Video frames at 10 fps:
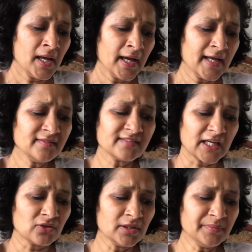And
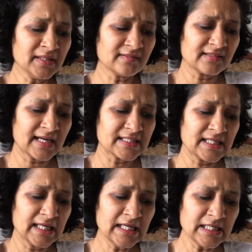secular means that
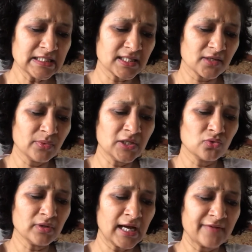in India we
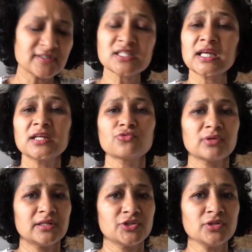don't have a state
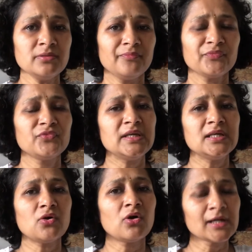religion.
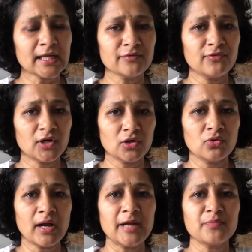We all can
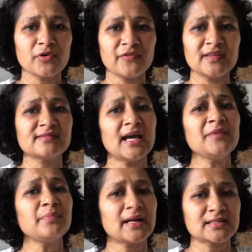follow and profess
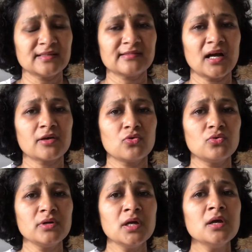and practice our
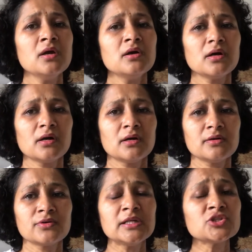own
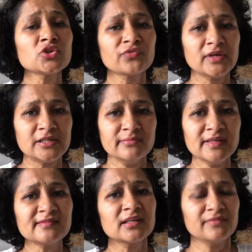religious freedom
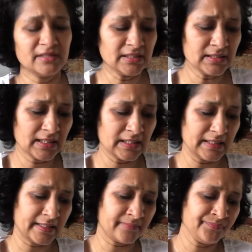is given in
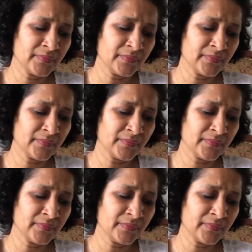India.